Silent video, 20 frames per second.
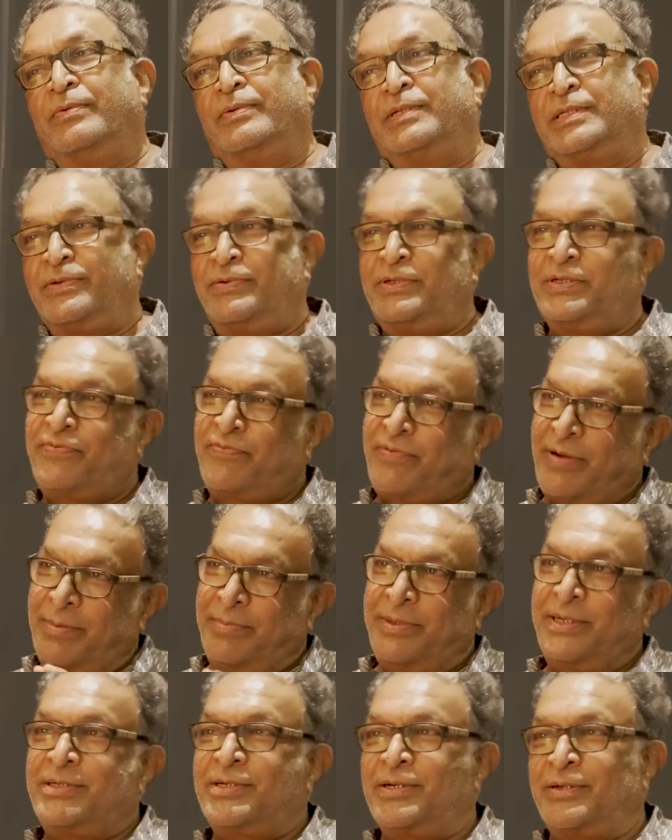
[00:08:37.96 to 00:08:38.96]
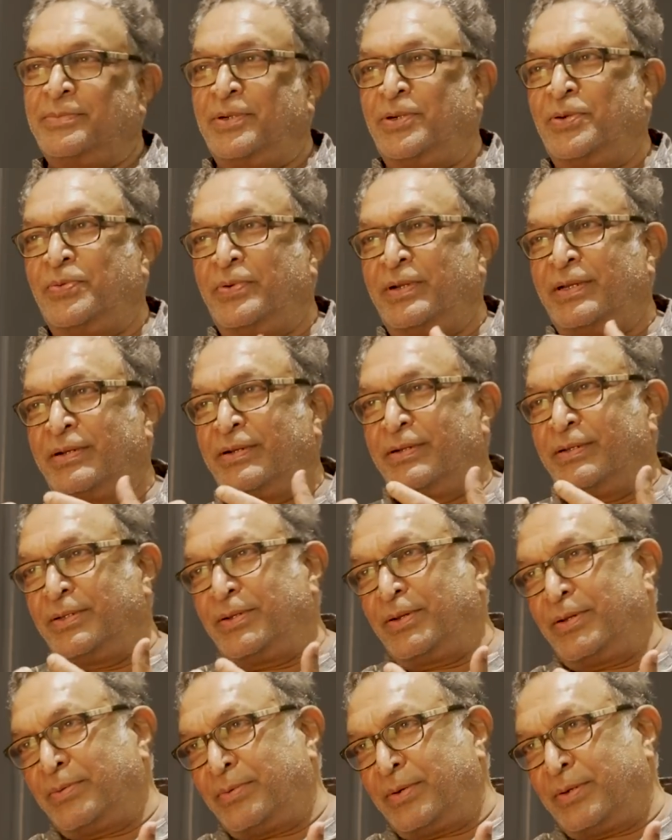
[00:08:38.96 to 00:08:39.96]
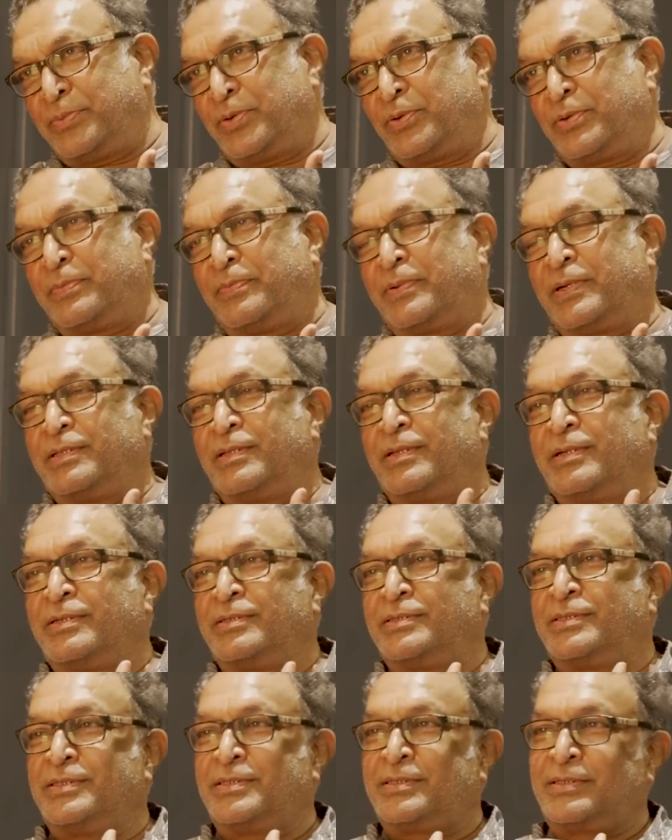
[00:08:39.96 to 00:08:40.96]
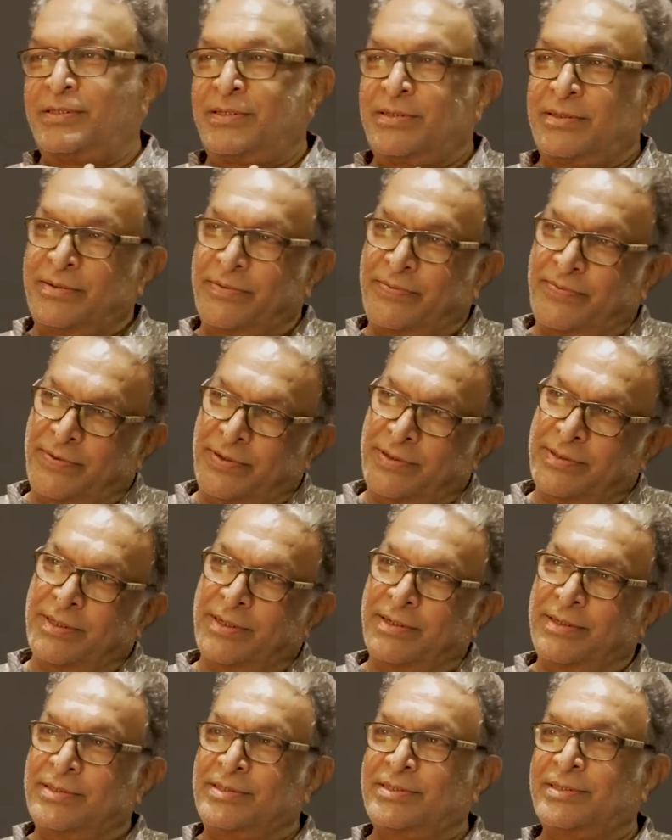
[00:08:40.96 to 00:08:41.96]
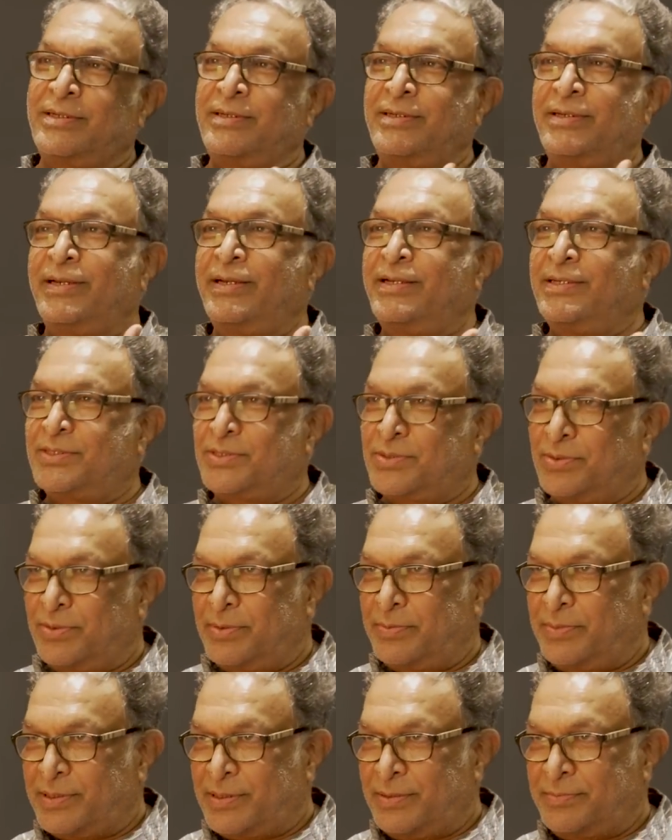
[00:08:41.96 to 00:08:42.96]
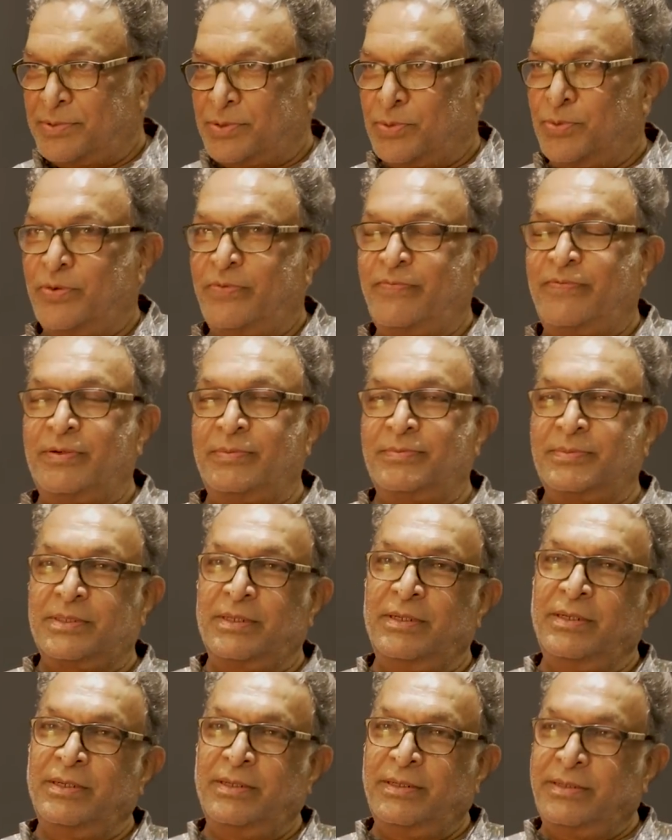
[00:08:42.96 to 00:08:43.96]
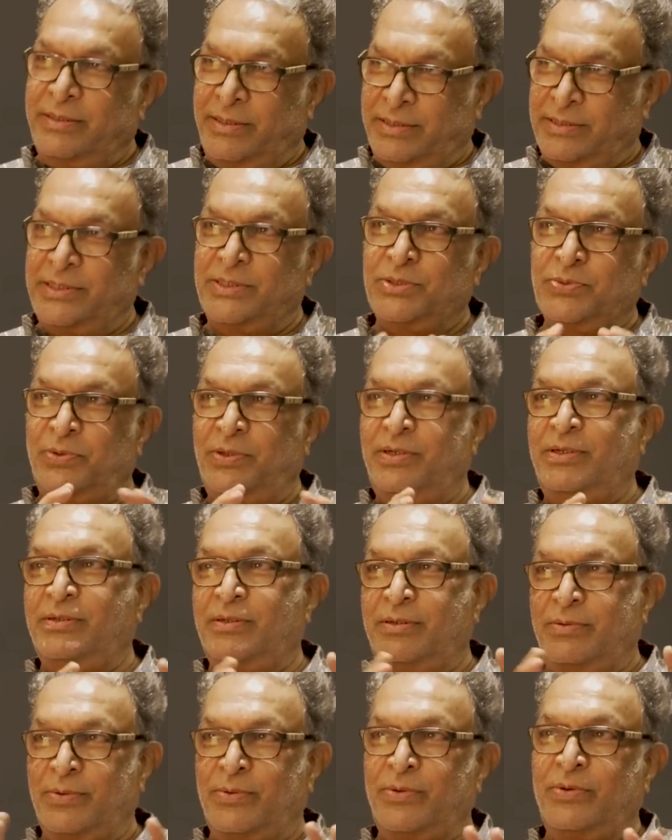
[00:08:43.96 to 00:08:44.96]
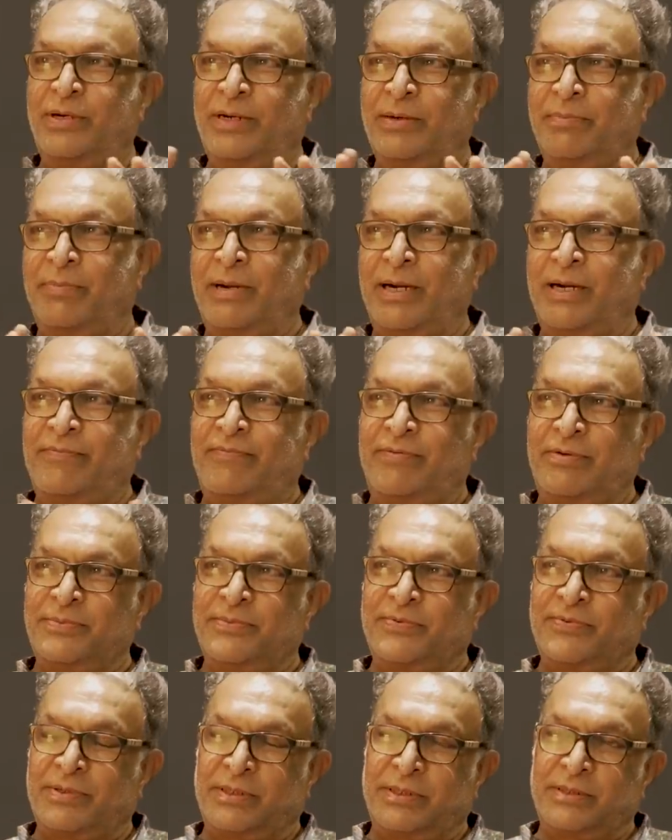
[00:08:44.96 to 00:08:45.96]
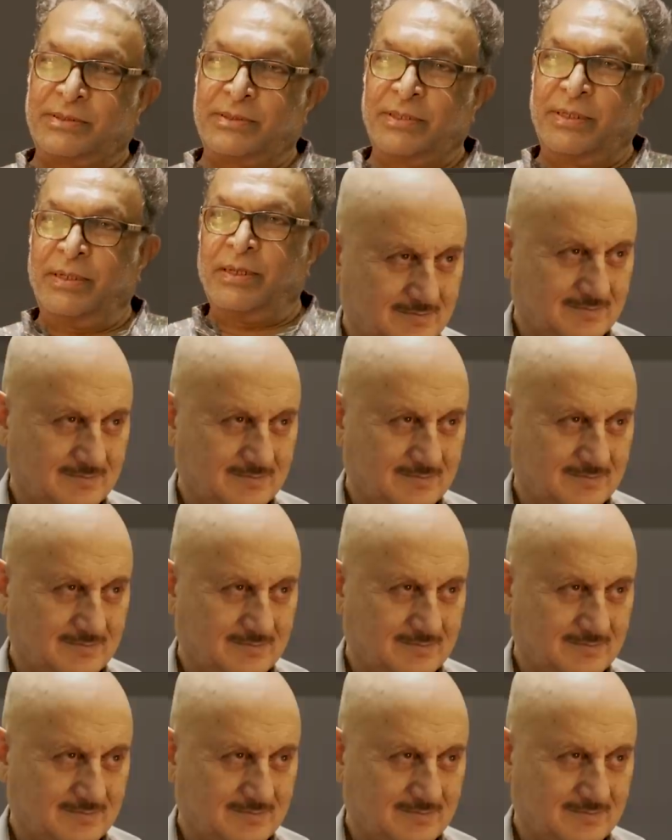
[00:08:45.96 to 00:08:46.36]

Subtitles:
Whichever is family drama where, about brother and sister, father and son, it's all becomes good films. This is what good and bad films for us.